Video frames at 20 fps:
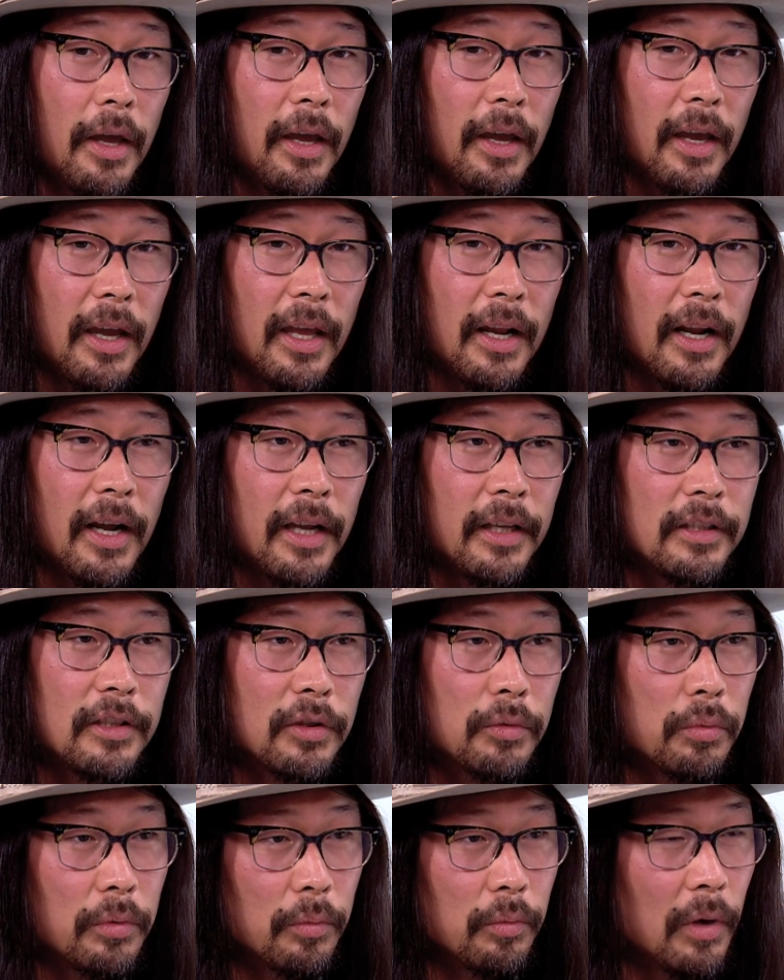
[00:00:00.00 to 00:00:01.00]
And I
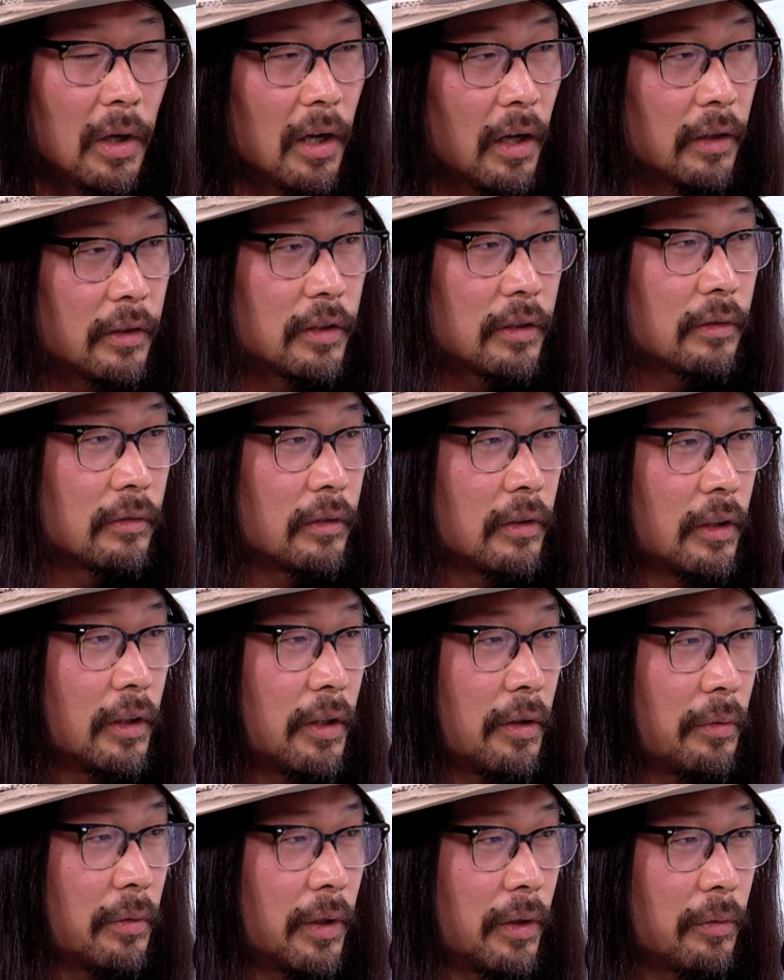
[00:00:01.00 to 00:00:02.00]
just would watch.
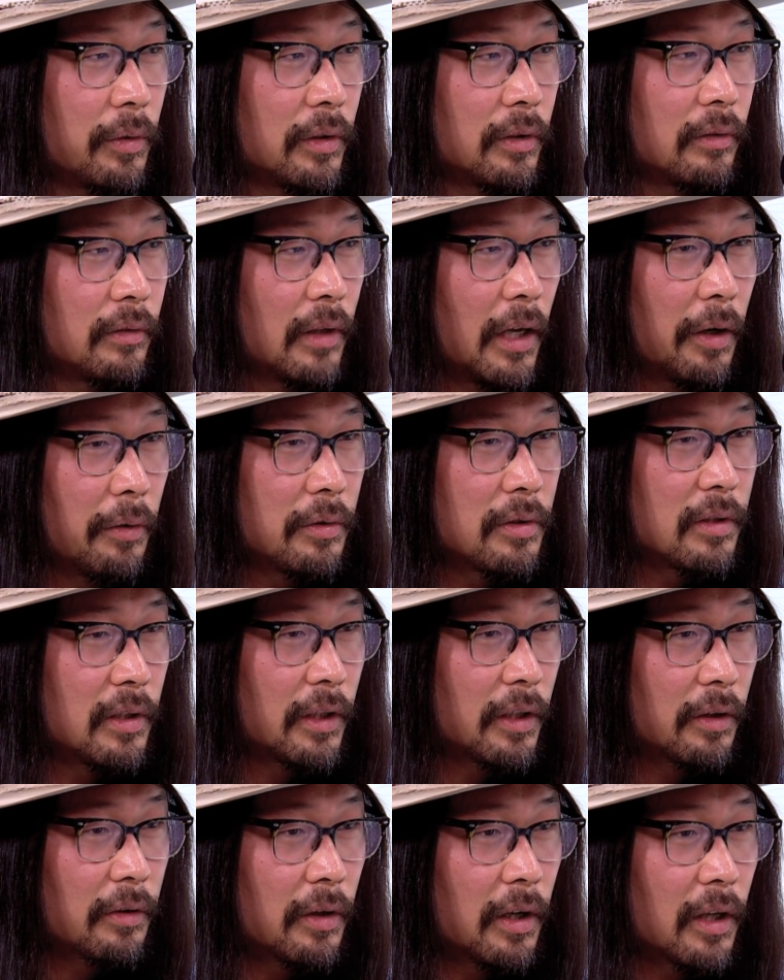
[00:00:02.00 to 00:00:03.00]
I would sit
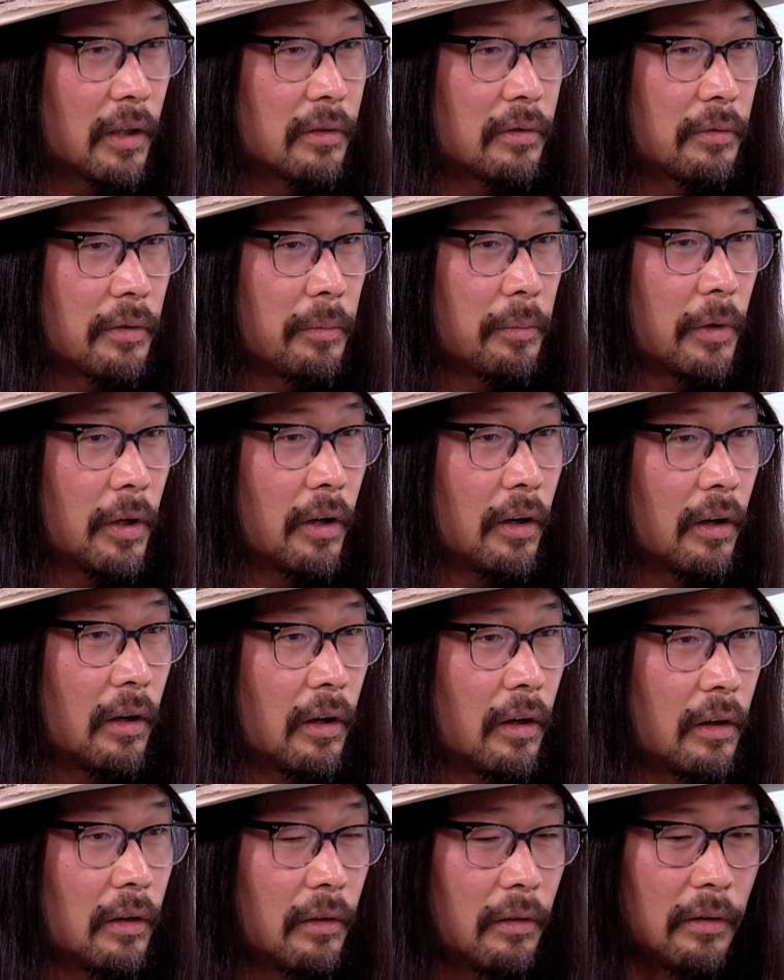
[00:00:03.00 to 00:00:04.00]
across from
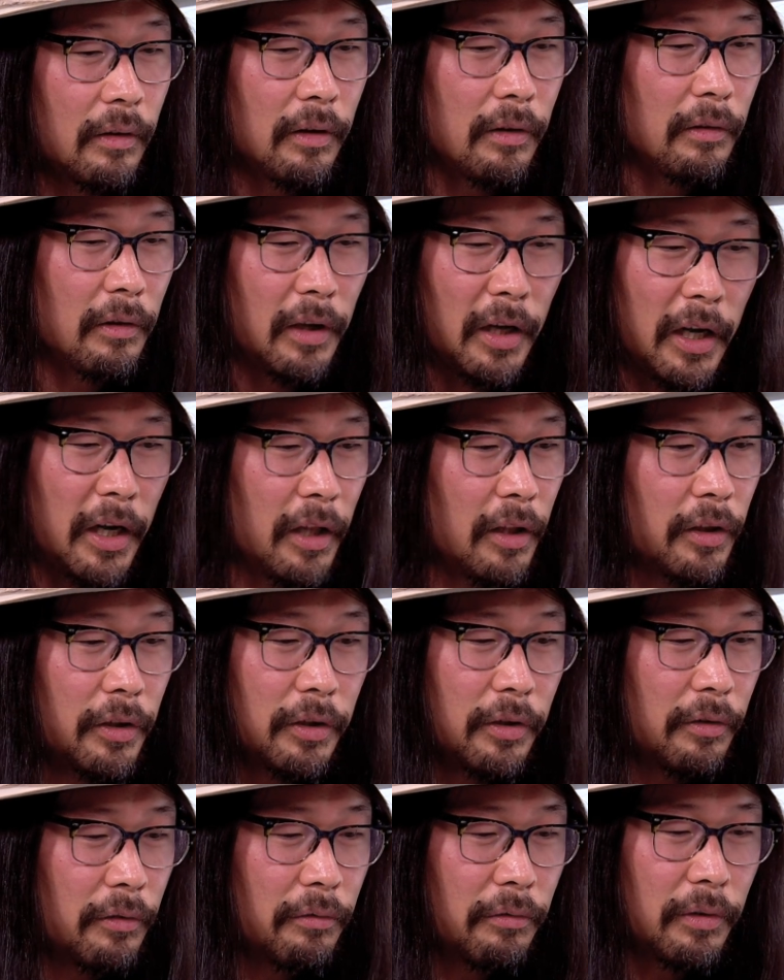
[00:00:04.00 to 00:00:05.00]
her on the
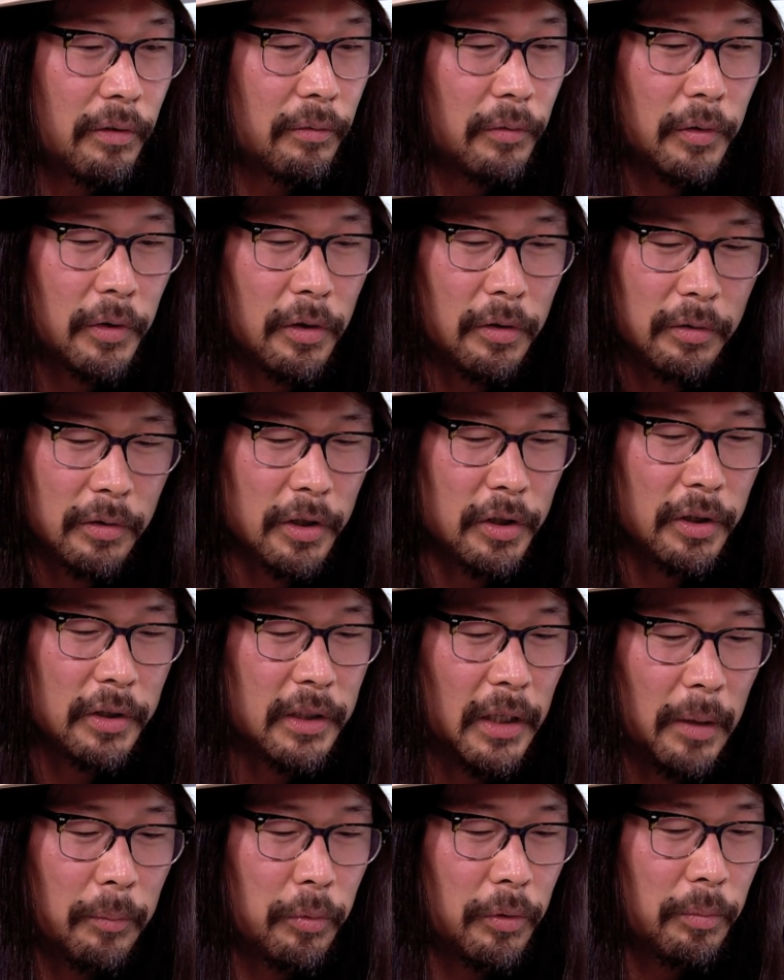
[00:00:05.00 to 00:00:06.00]
island the
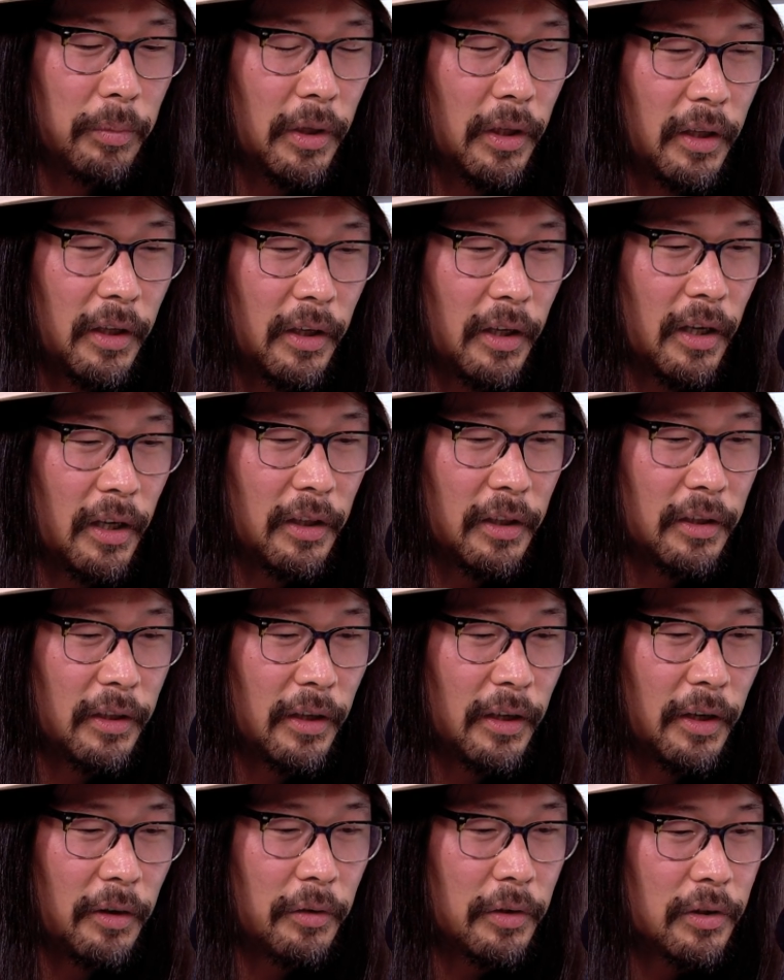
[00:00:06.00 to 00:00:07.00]
cooktop would be in the island,
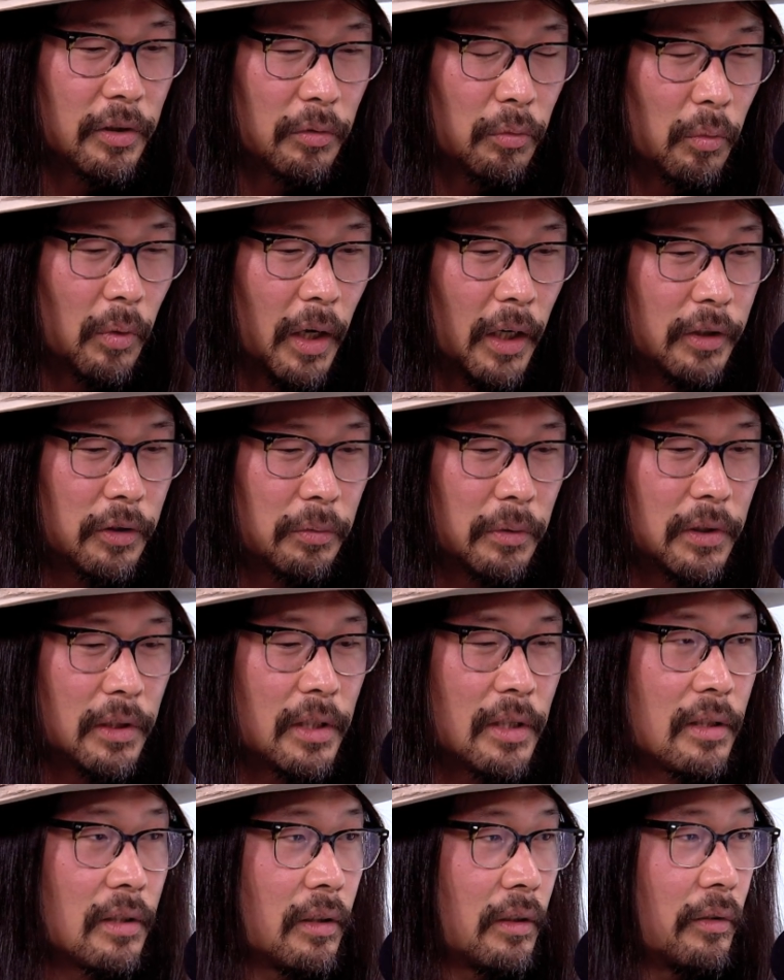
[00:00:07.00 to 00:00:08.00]
and I would just watch what
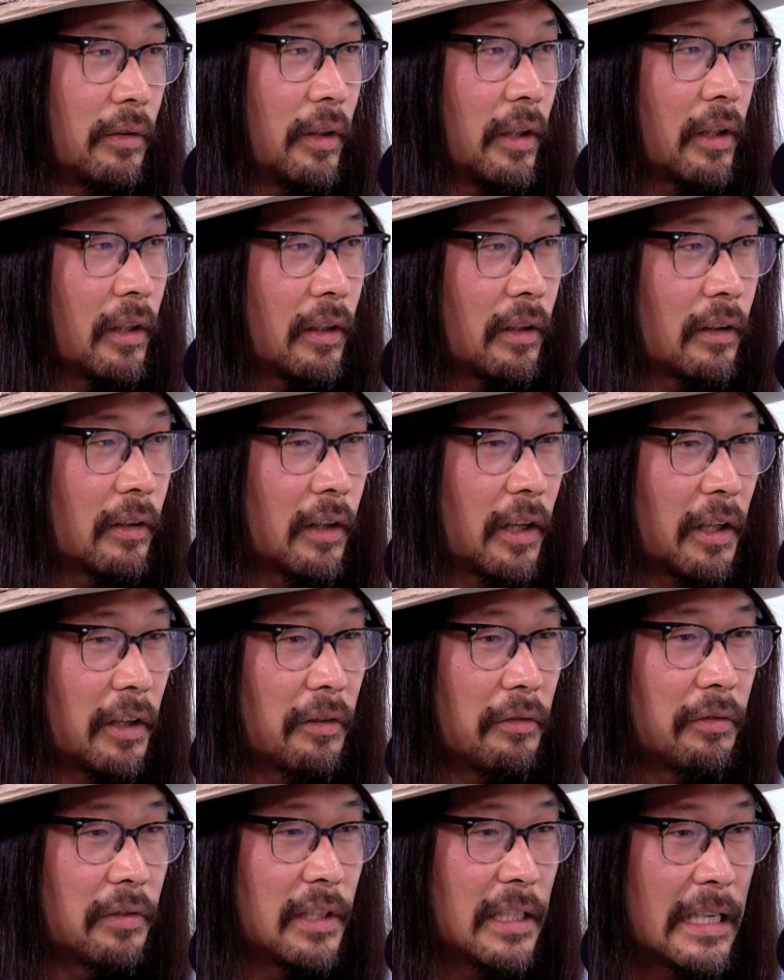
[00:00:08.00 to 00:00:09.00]
she's doing and kind
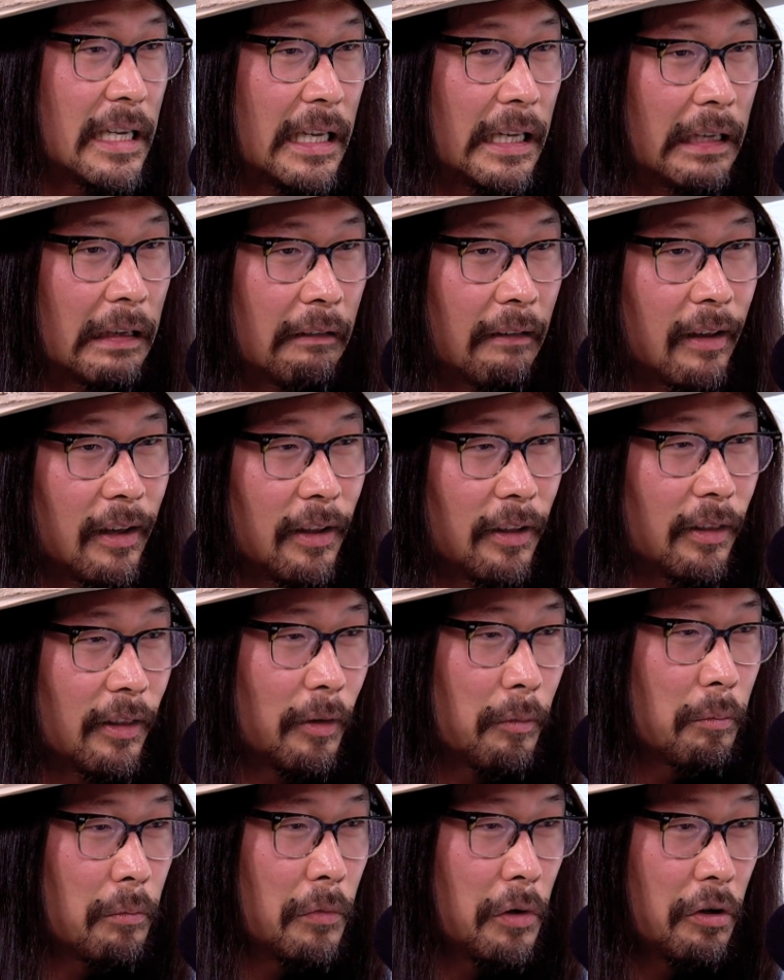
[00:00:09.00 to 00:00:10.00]
of see
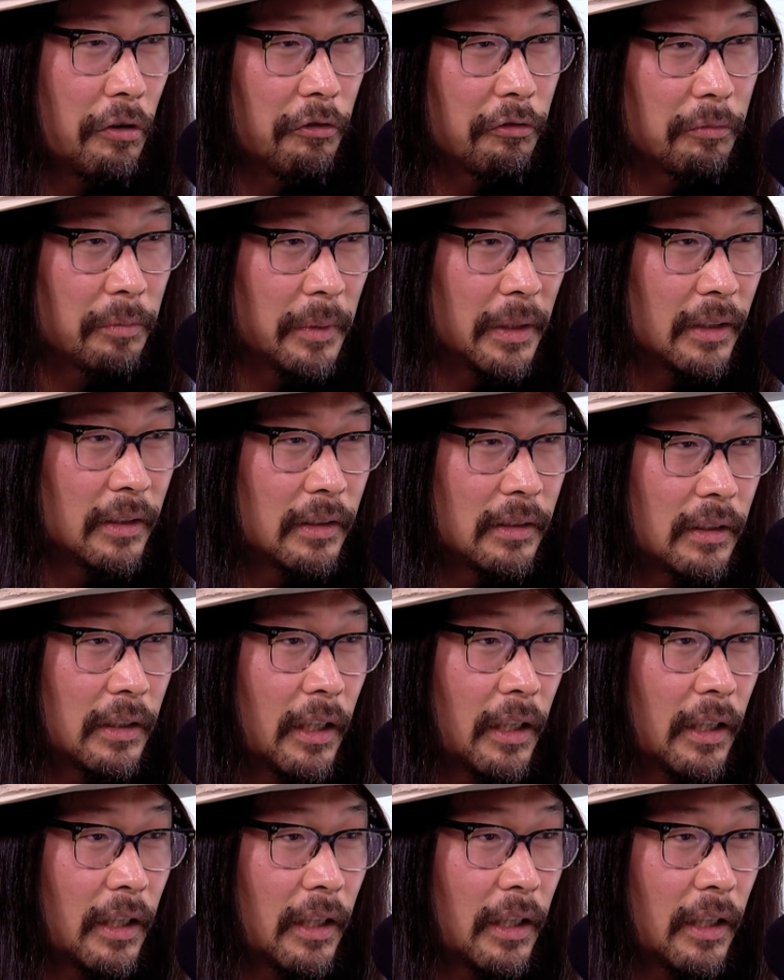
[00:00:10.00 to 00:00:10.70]
the movements.